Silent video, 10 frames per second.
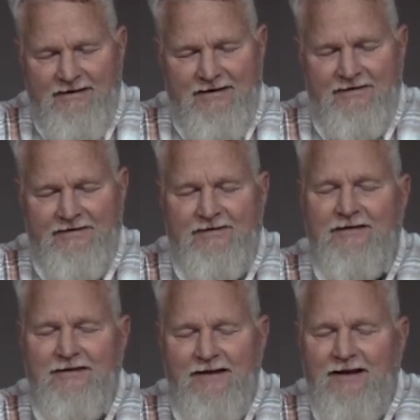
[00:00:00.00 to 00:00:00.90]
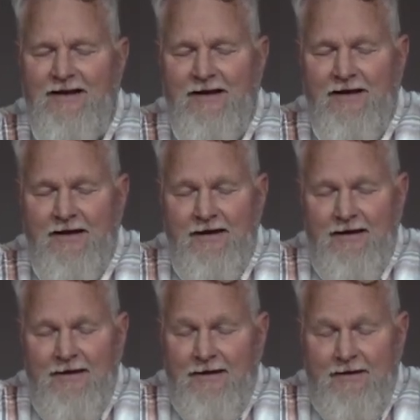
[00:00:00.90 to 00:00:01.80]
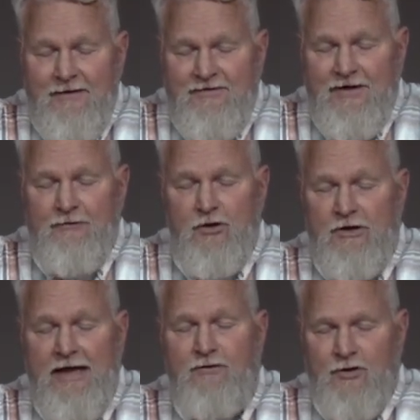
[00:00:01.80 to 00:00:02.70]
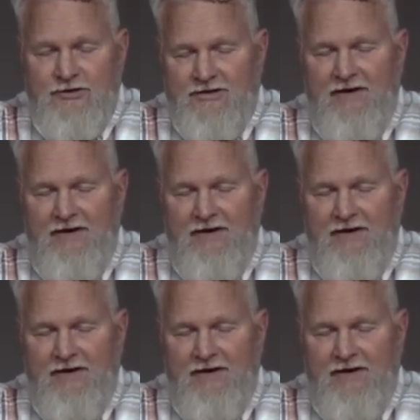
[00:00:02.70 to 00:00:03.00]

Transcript: this several levels of